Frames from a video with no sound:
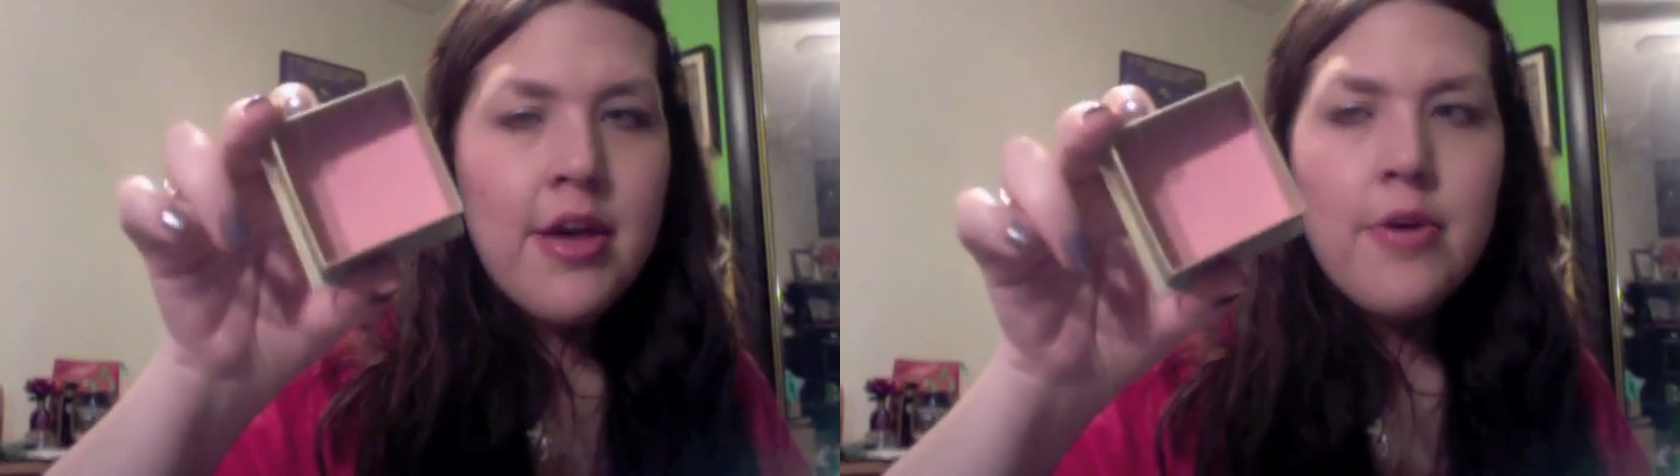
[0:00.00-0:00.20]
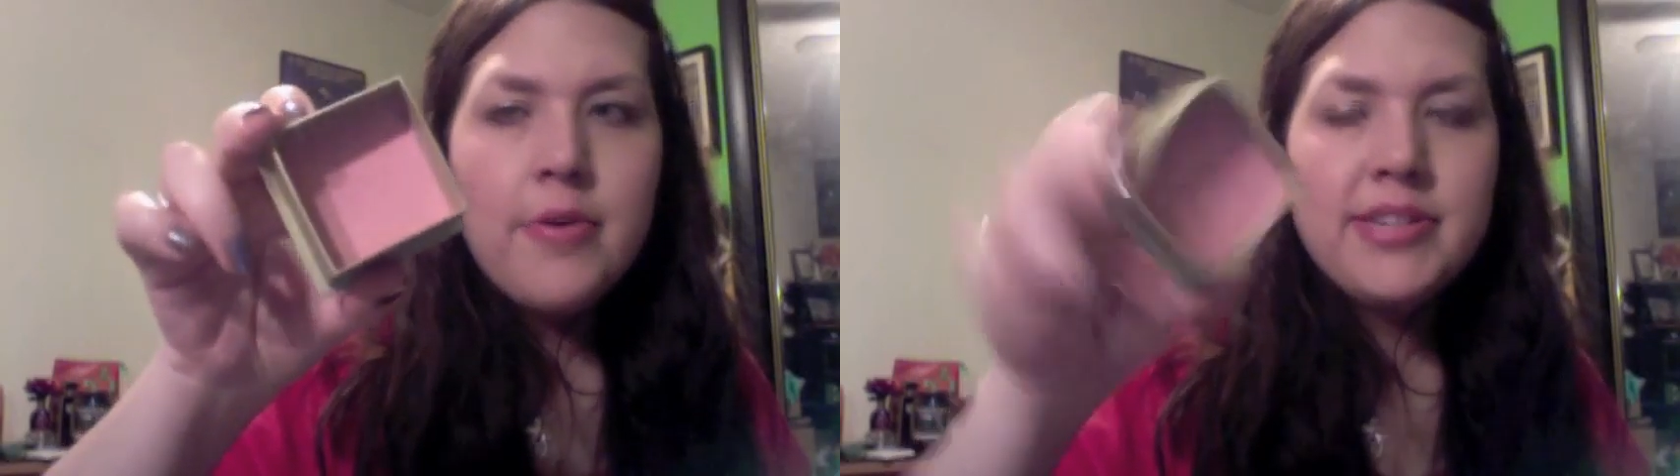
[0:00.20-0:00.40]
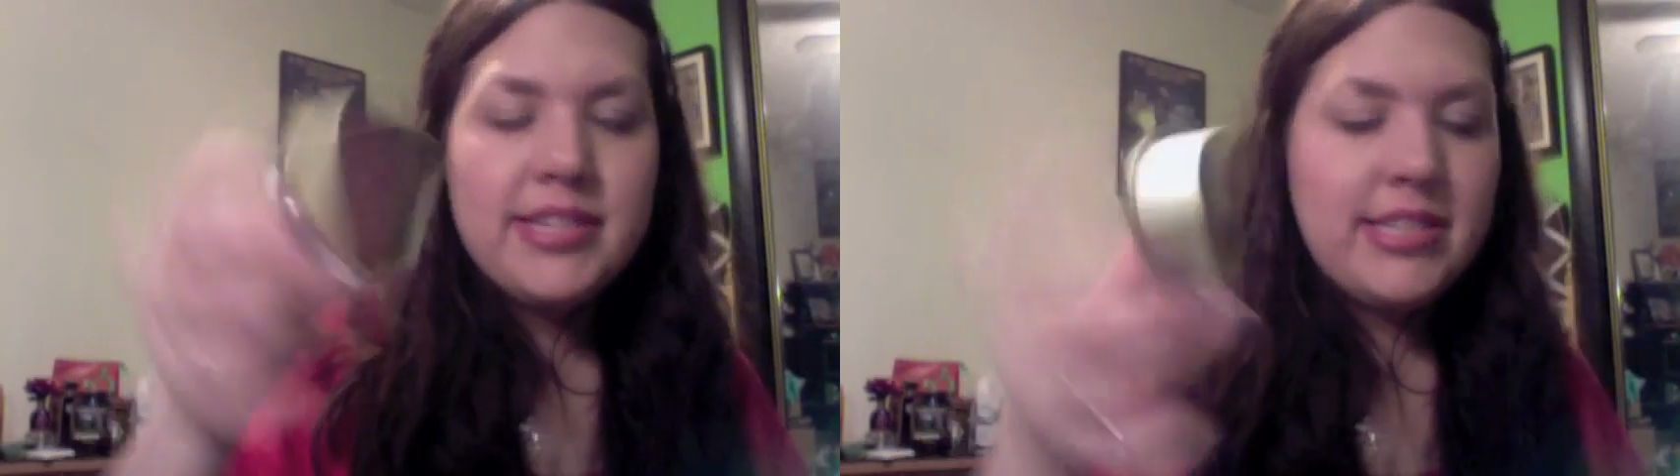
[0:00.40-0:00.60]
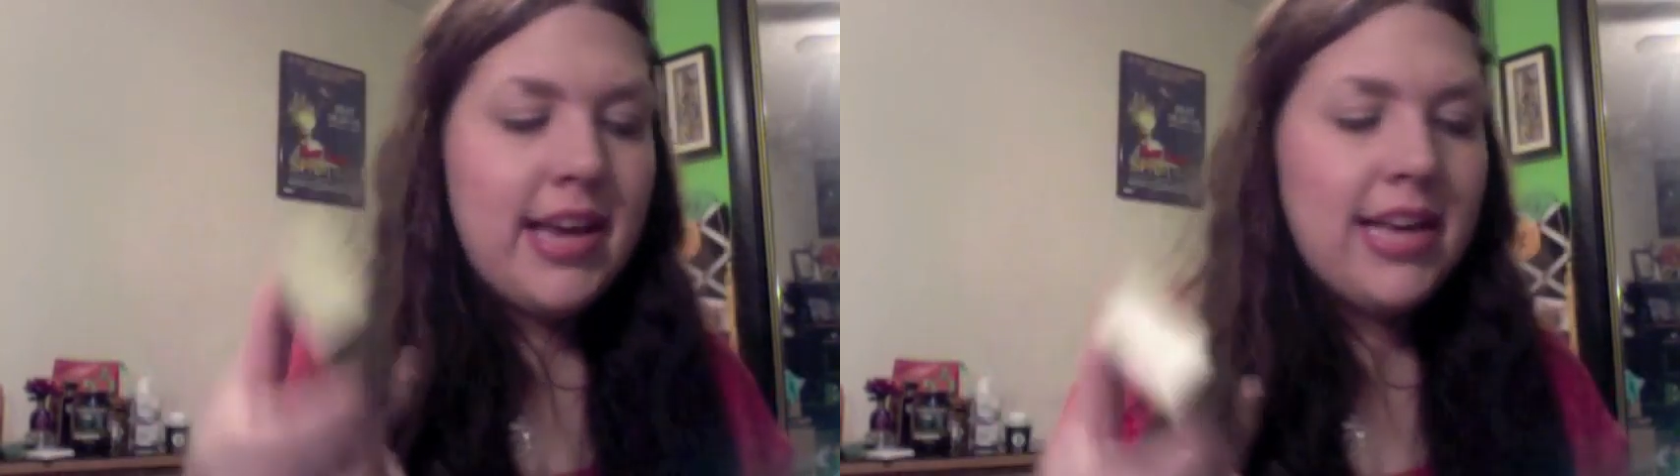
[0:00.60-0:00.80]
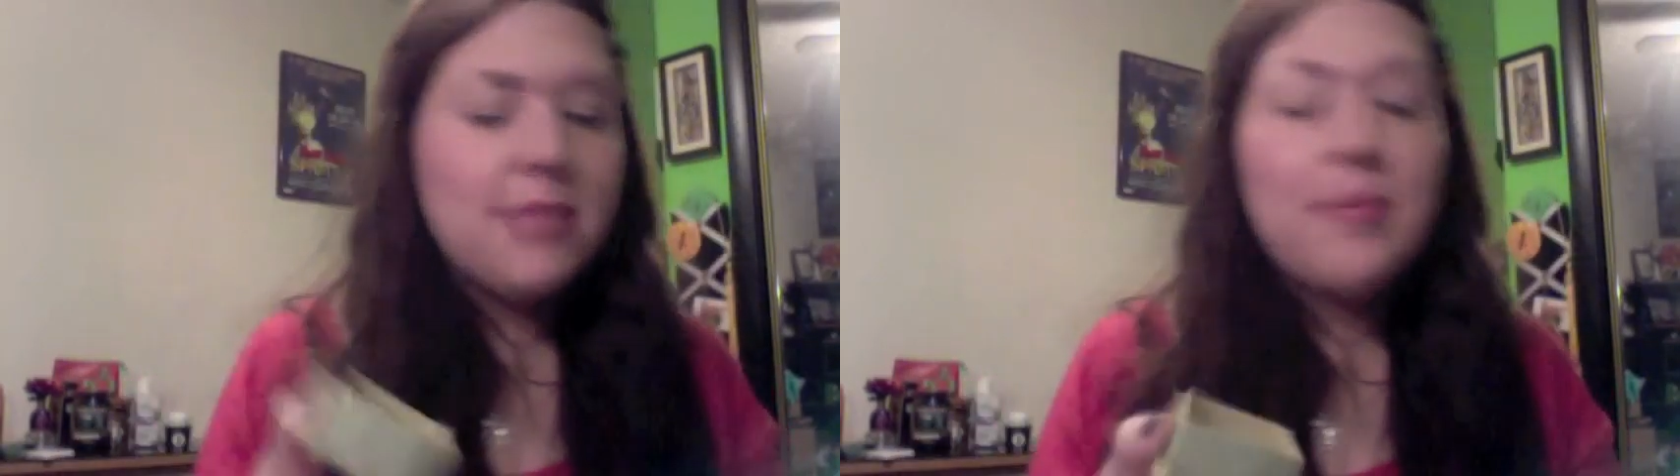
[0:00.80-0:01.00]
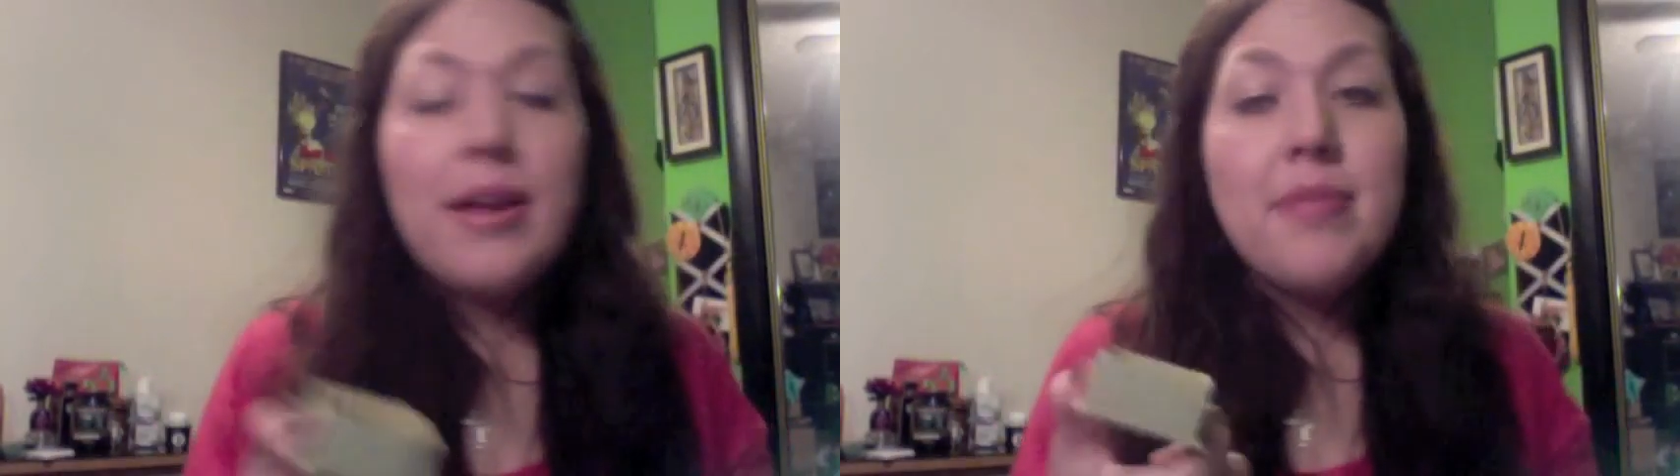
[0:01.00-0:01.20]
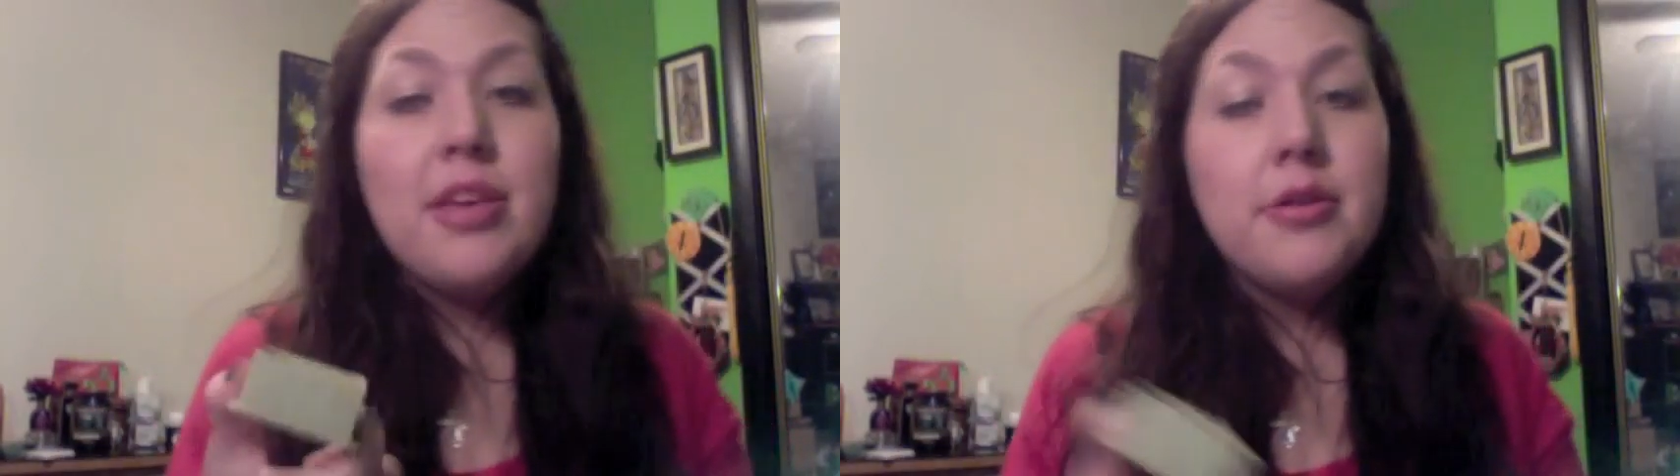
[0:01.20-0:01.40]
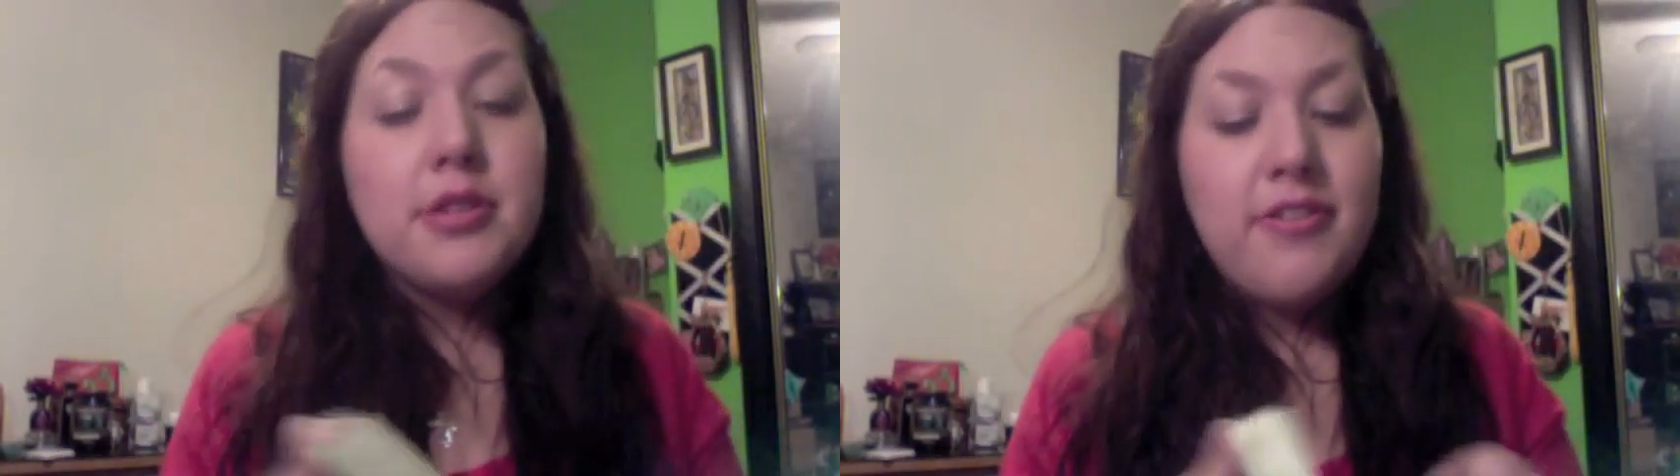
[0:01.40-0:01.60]
which is nice, but I'm a
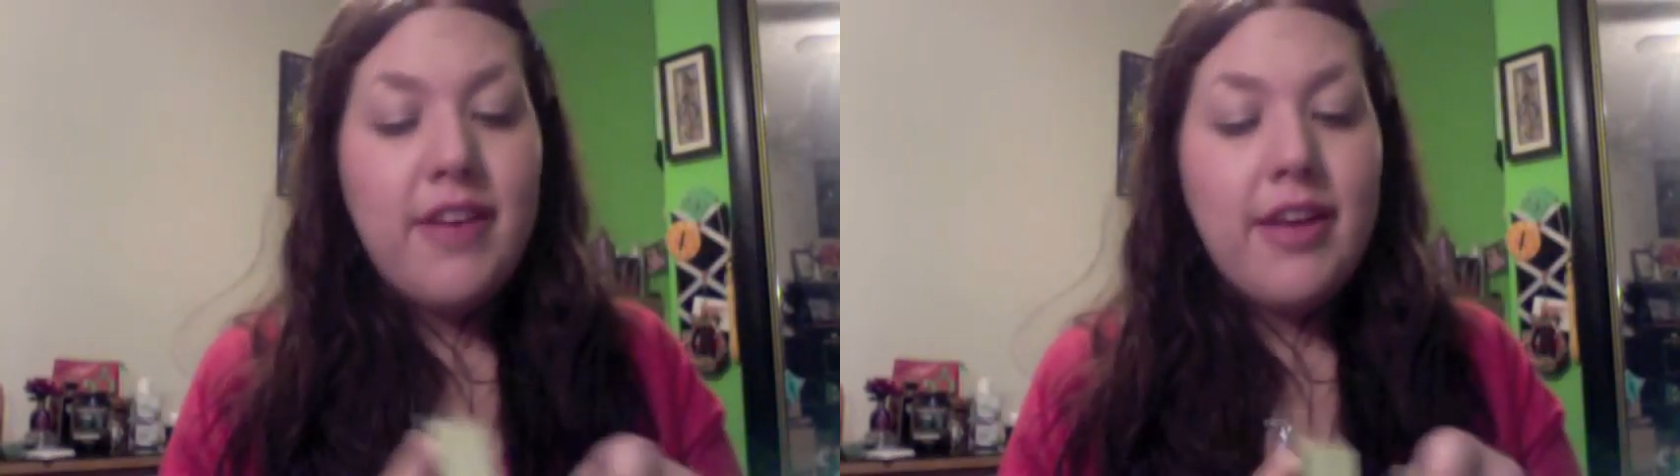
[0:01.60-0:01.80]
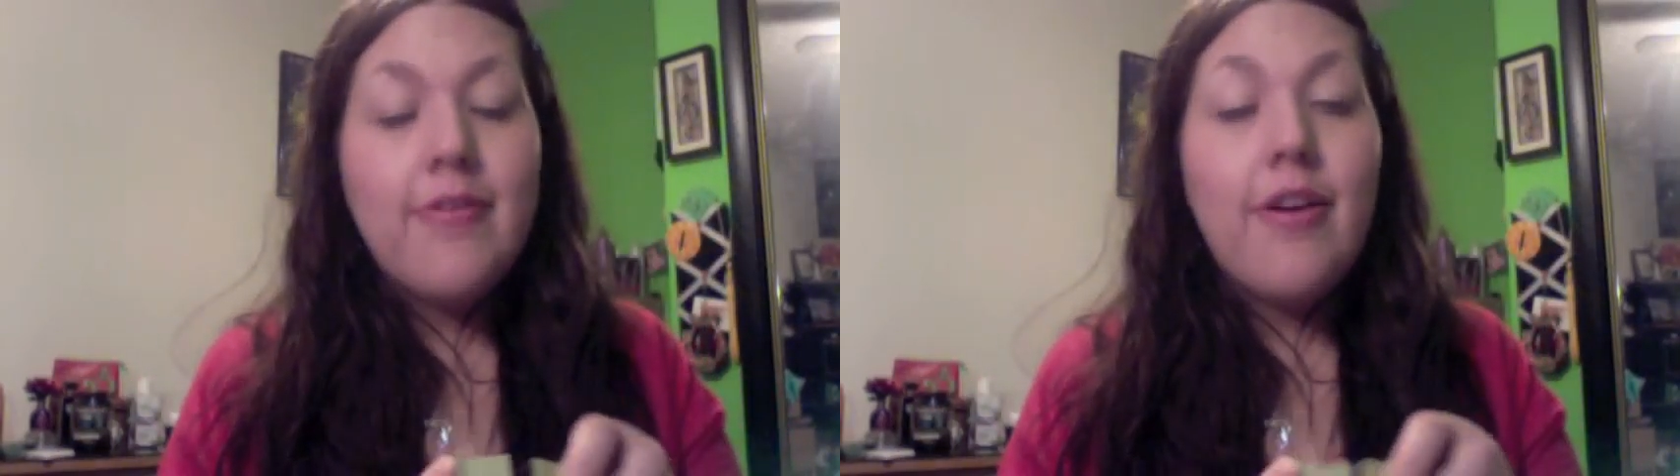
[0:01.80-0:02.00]
huge fan of